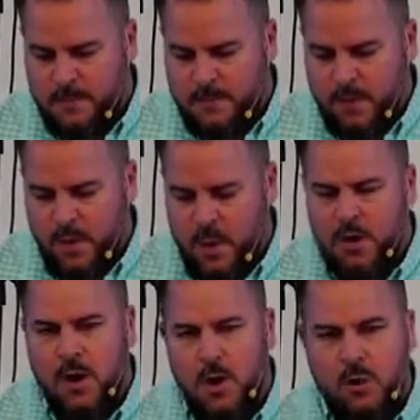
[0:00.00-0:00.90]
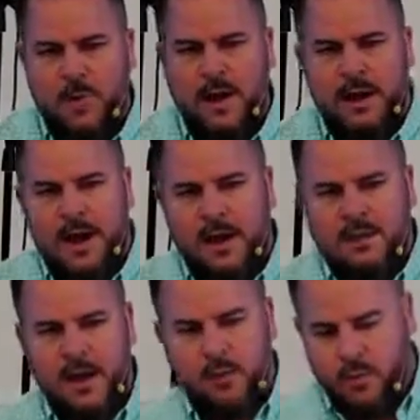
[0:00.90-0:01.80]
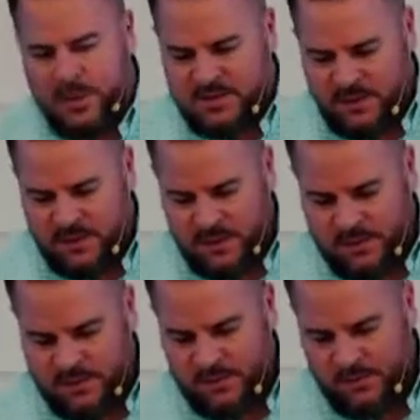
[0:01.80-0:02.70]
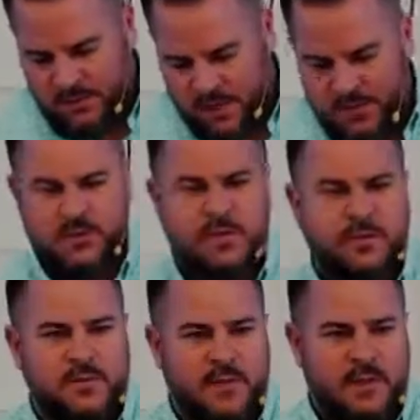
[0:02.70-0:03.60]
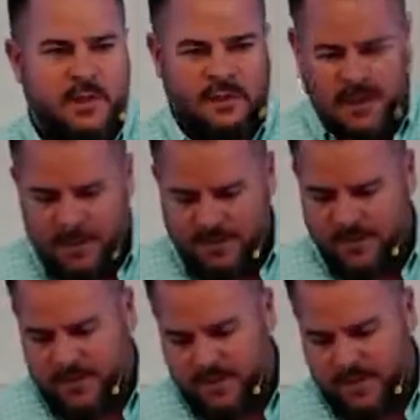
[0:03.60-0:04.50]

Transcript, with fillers: We are called by God to help rescue those who have gone adrift in life,